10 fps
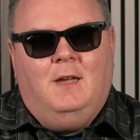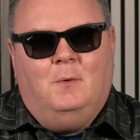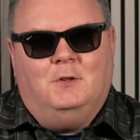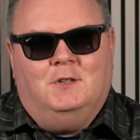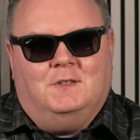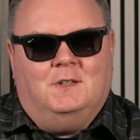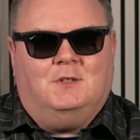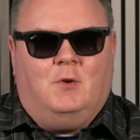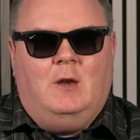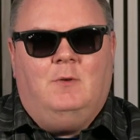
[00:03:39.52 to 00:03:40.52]
which is the
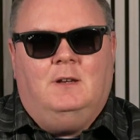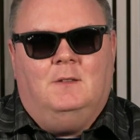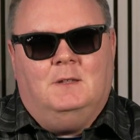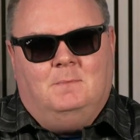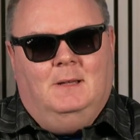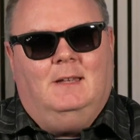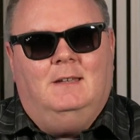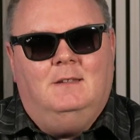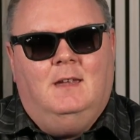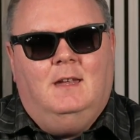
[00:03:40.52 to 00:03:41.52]
screen reader that's built
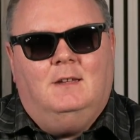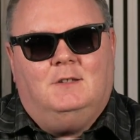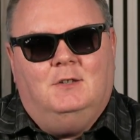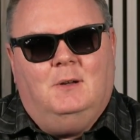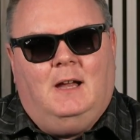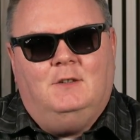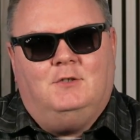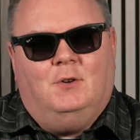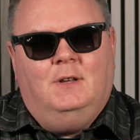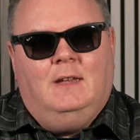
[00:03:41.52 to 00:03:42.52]
in to
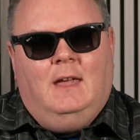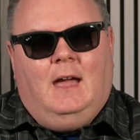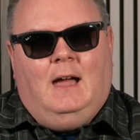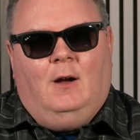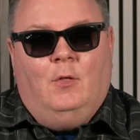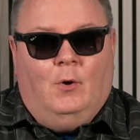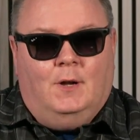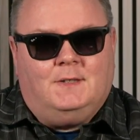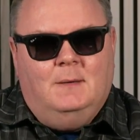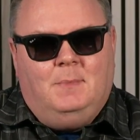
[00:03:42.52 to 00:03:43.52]
Android. Although I
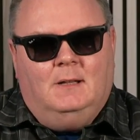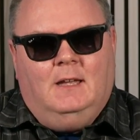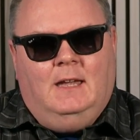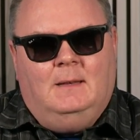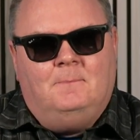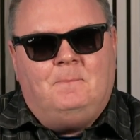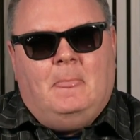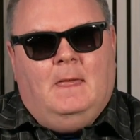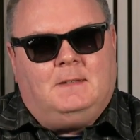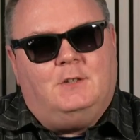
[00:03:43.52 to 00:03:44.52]
say built in,
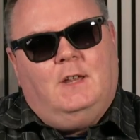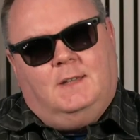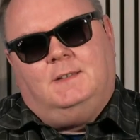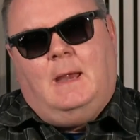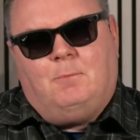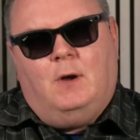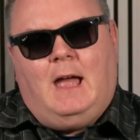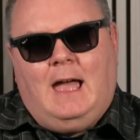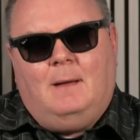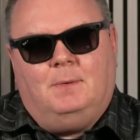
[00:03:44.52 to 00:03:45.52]
it's actually a separate
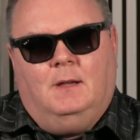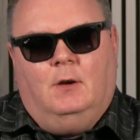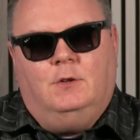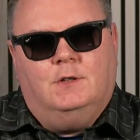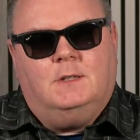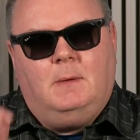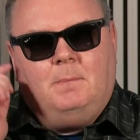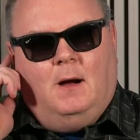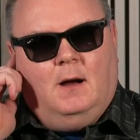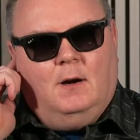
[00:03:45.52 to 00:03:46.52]
app now. It used to be
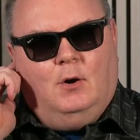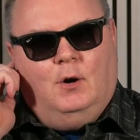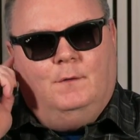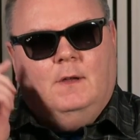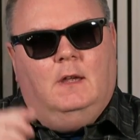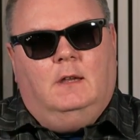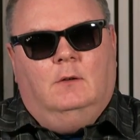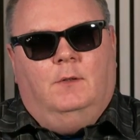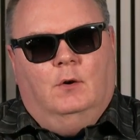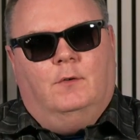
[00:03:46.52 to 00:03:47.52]
part of, you
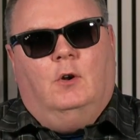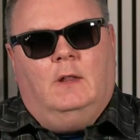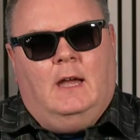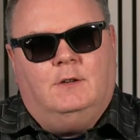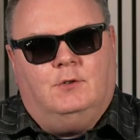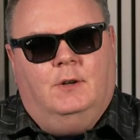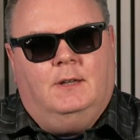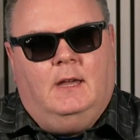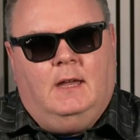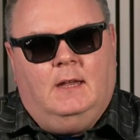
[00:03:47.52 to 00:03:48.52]
know, the overall Android
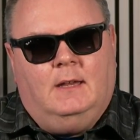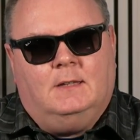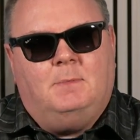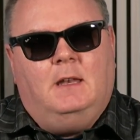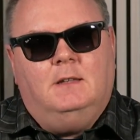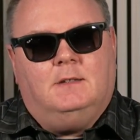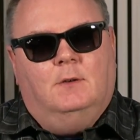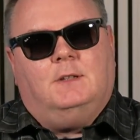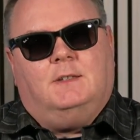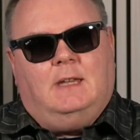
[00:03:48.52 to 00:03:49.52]
experience. Now
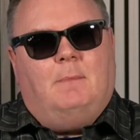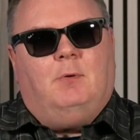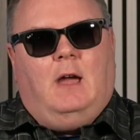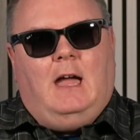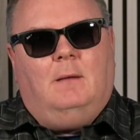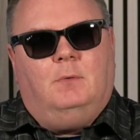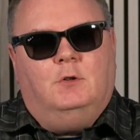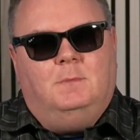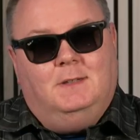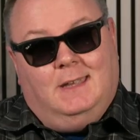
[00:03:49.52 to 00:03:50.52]
it's a separate app, which
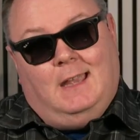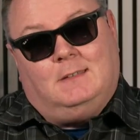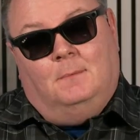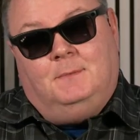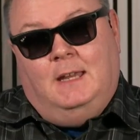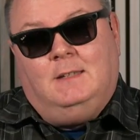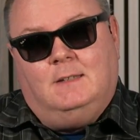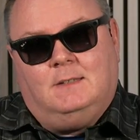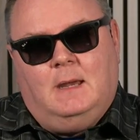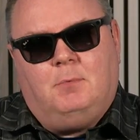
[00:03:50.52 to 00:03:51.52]
means it gets updated
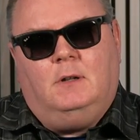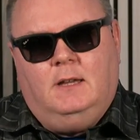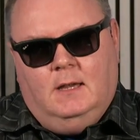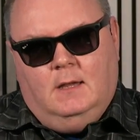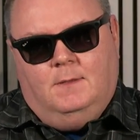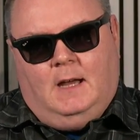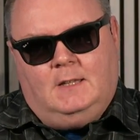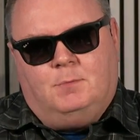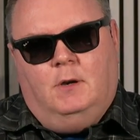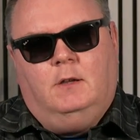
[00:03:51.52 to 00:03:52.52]
separately. That's
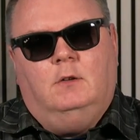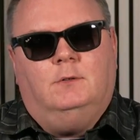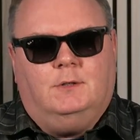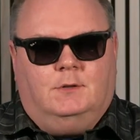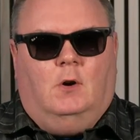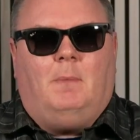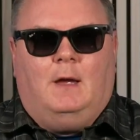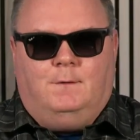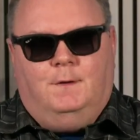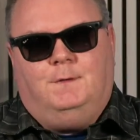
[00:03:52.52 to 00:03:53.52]
pretty cool. So
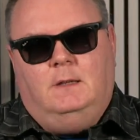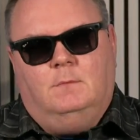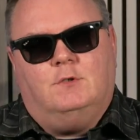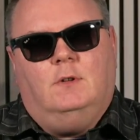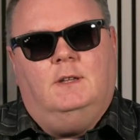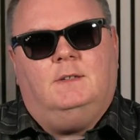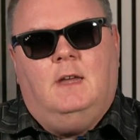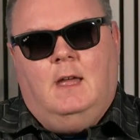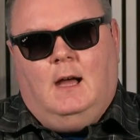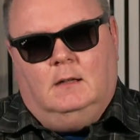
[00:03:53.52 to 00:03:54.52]
TalkBack 15 was released
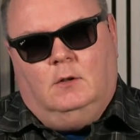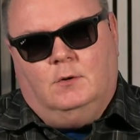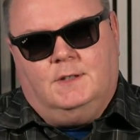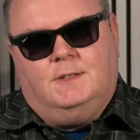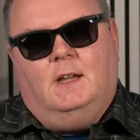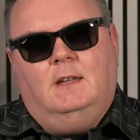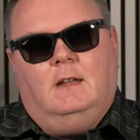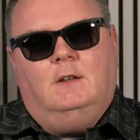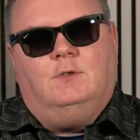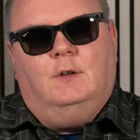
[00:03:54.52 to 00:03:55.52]
alongside
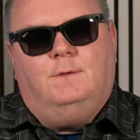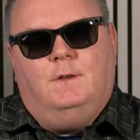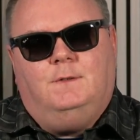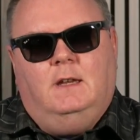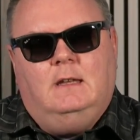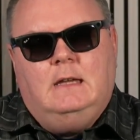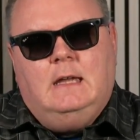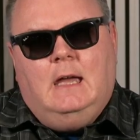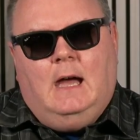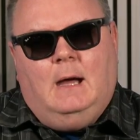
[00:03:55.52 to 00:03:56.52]
Android 15.
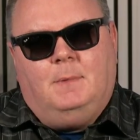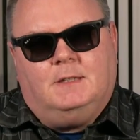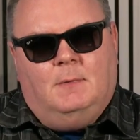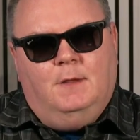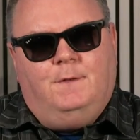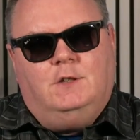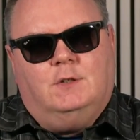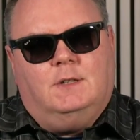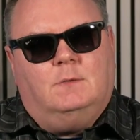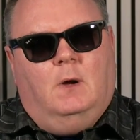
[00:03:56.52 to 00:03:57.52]
But some other
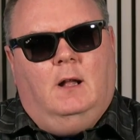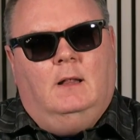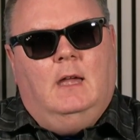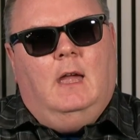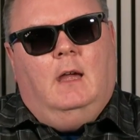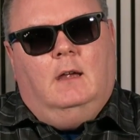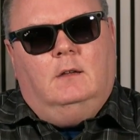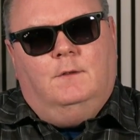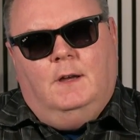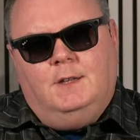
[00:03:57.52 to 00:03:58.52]
features as well.
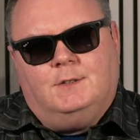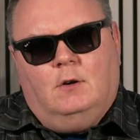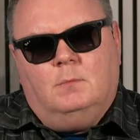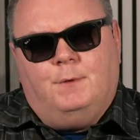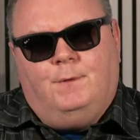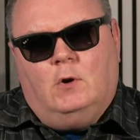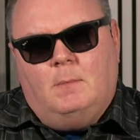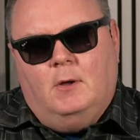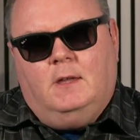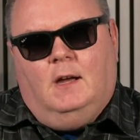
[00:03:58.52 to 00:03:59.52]
You've heard us talk before
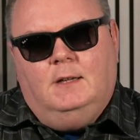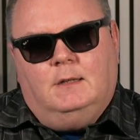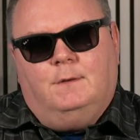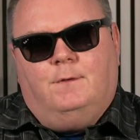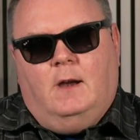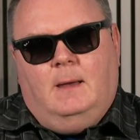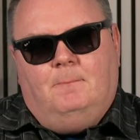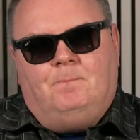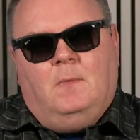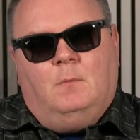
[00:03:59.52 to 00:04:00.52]
about guided frame,
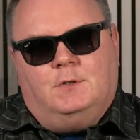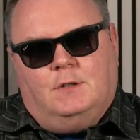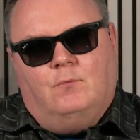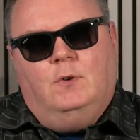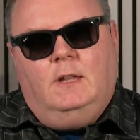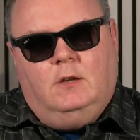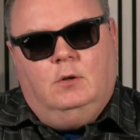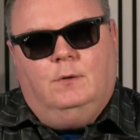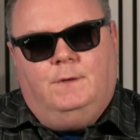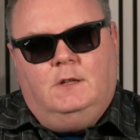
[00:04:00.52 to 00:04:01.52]
which is a really
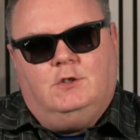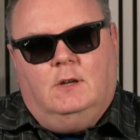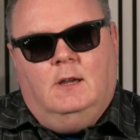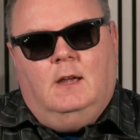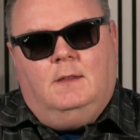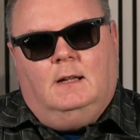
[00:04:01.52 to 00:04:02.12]
cool feature that